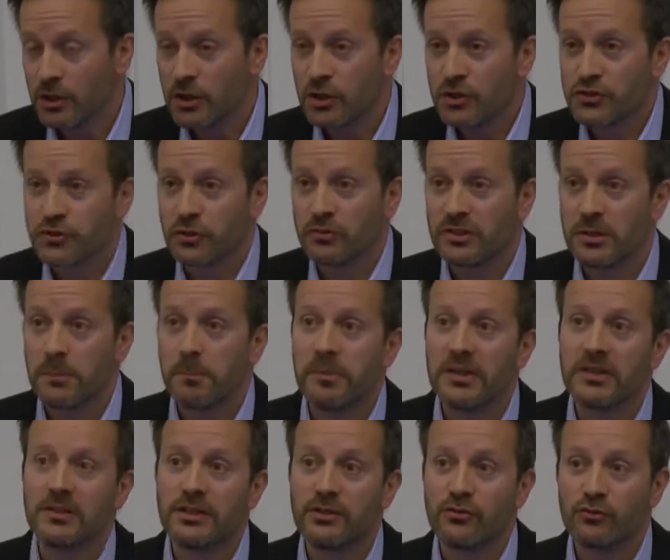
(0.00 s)
so the
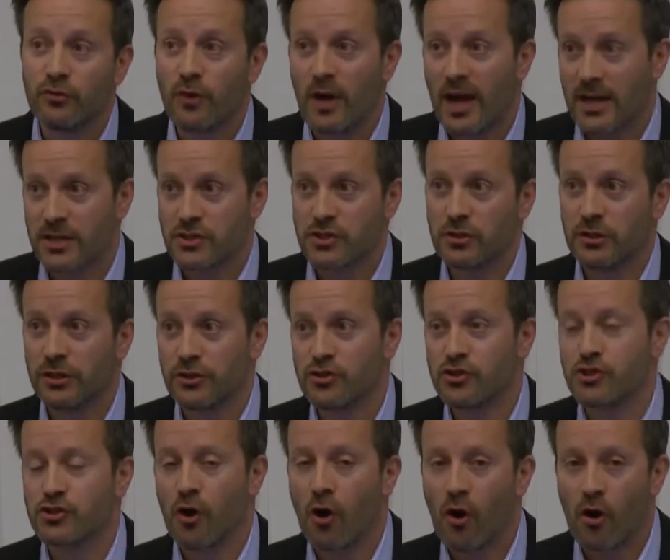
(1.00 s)
ability to actually
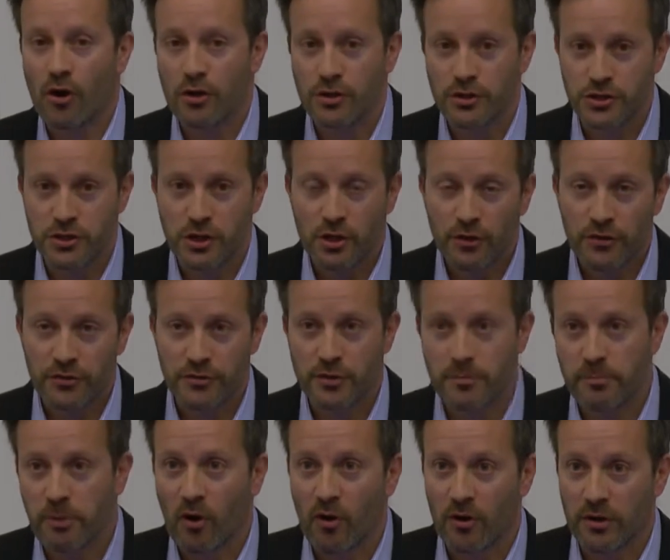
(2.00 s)
charge
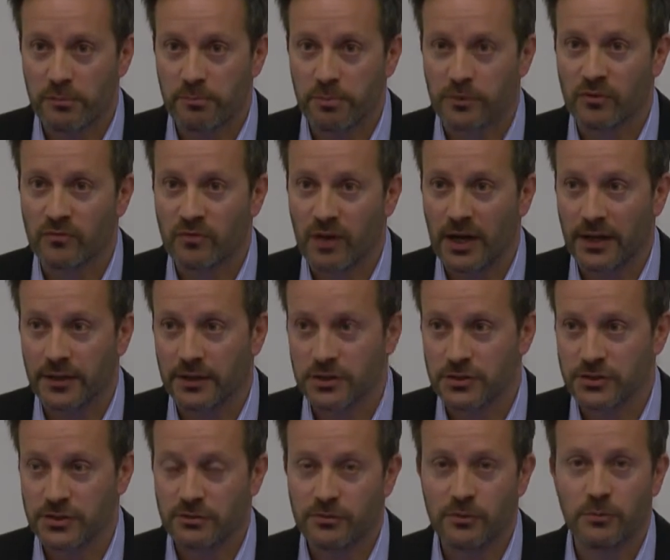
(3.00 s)
third-party providers,
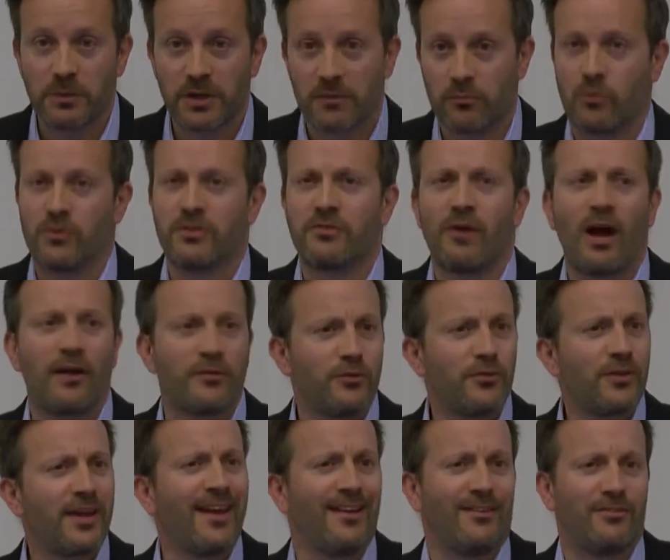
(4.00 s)
and you remember, well, you
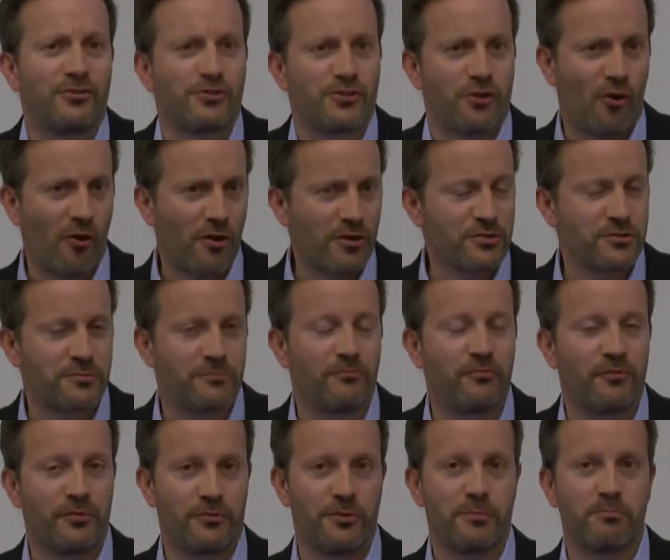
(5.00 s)
can't charge
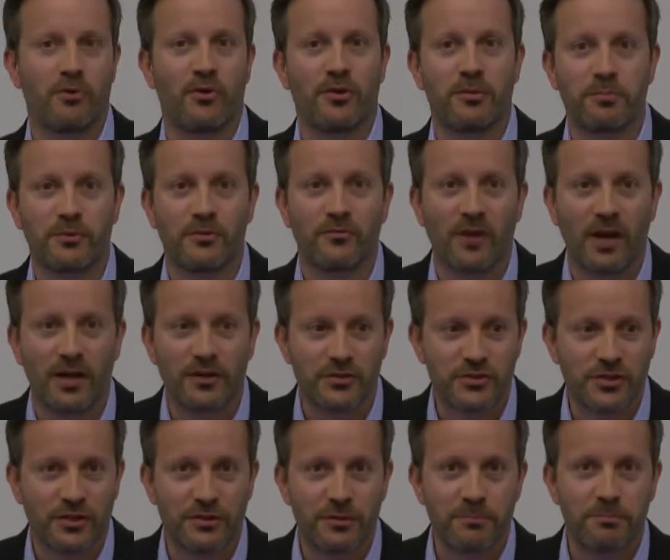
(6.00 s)
third-party providers
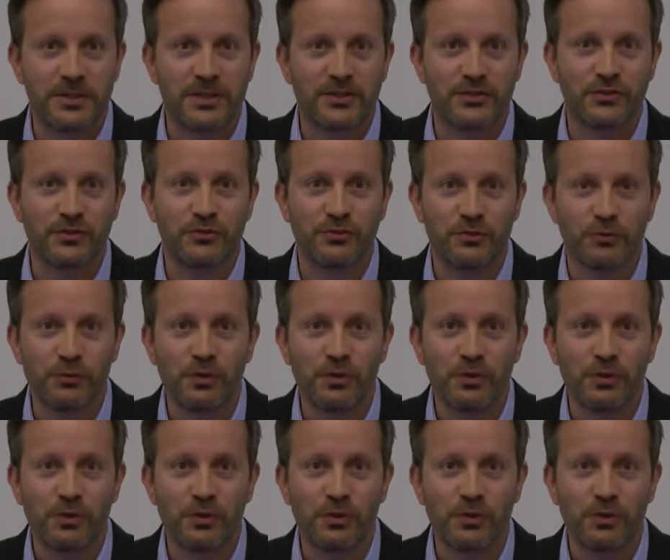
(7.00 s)
under PSD2,